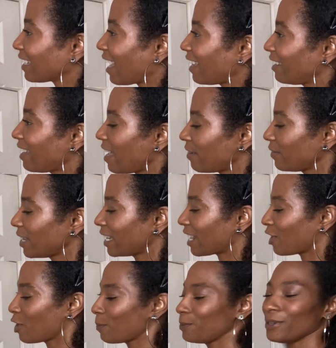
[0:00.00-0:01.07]
I love it. I
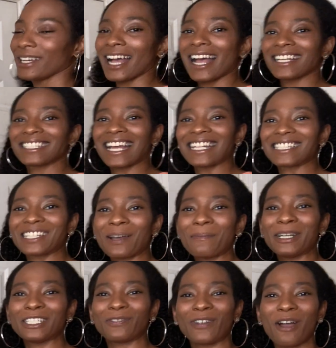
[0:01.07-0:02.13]
hope you guys had so
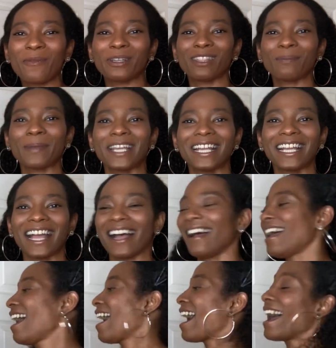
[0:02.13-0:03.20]
much fun with me.
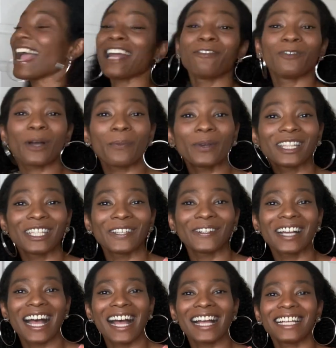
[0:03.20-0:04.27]
I had fun with you
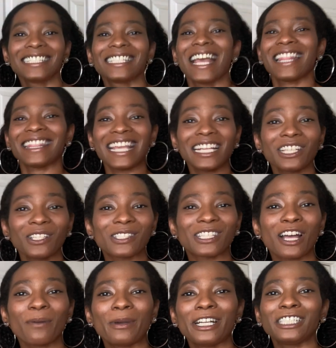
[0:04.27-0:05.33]
guys. Thank you
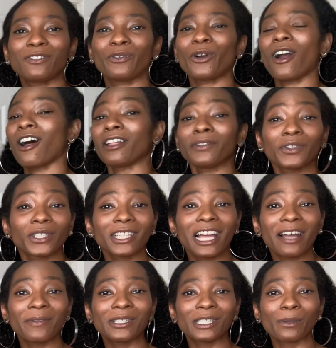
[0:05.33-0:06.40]
so much for all of your
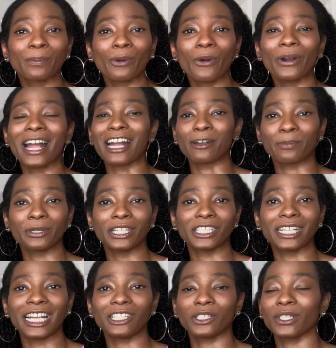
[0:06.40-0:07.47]
love and support. I
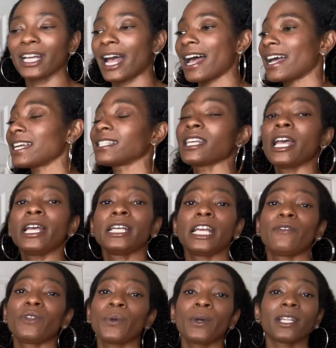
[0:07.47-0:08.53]
appreciate you guys.
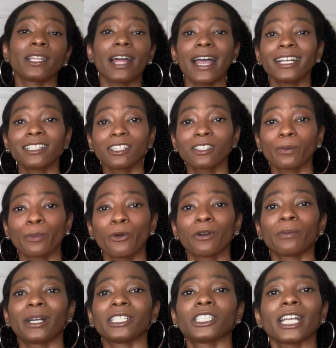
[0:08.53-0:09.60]
If you would like to support
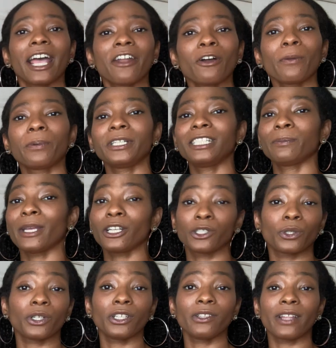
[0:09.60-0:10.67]
my channel, please make
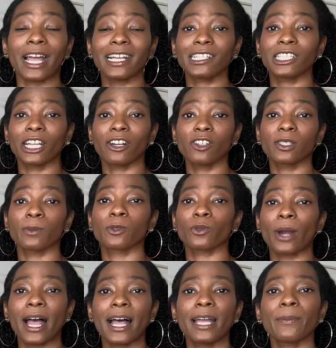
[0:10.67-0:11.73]
sure you like, share, and
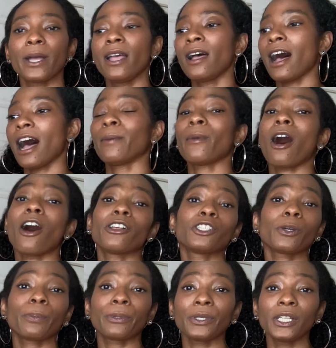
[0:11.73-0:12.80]
subscribe.
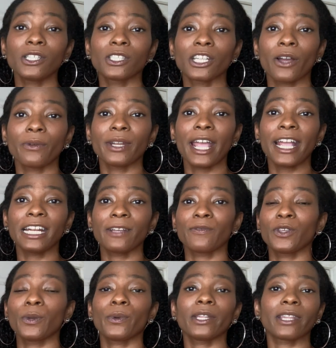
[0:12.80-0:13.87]
Also, please donate if
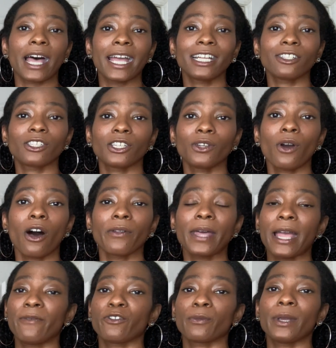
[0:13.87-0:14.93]
you would like to. All
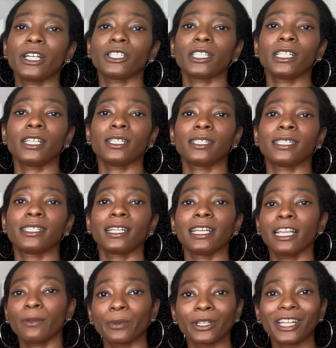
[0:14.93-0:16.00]
that information is
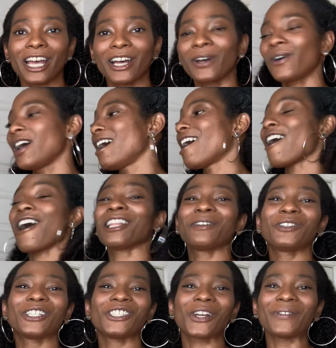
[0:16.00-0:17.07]
linked below. All of
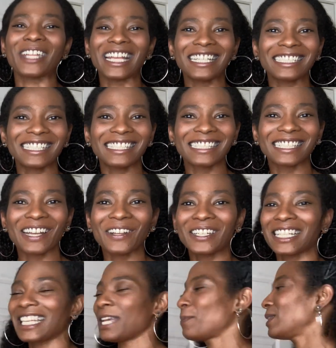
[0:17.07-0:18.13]
your donations go
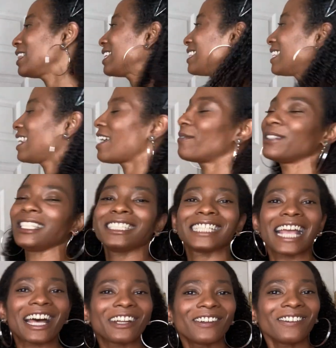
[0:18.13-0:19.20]
to keeping this lovely
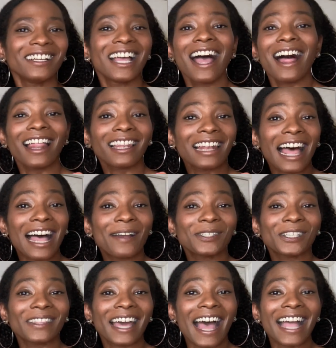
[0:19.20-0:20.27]
channel alive
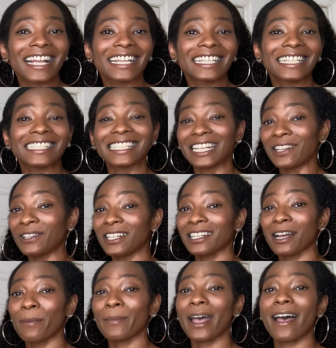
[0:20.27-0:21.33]
so that I can continue to
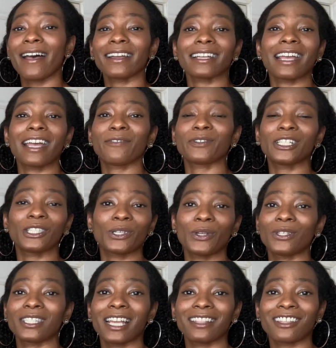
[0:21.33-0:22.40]
come back every
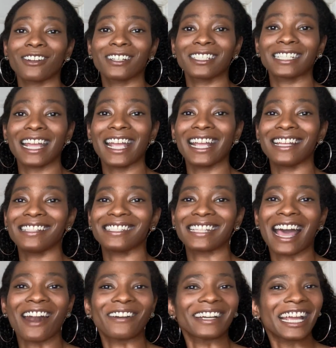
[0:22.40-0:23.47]
Tuesday, Thursday, and
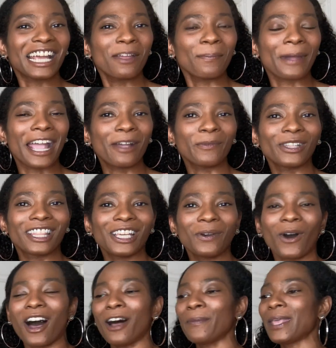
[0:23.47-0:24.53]
Saturday and paint with you
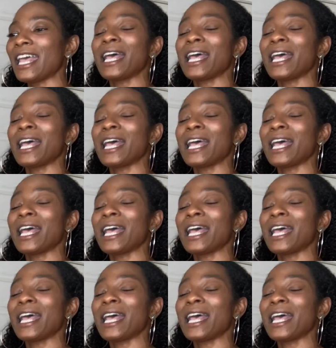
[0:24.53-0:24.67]
all.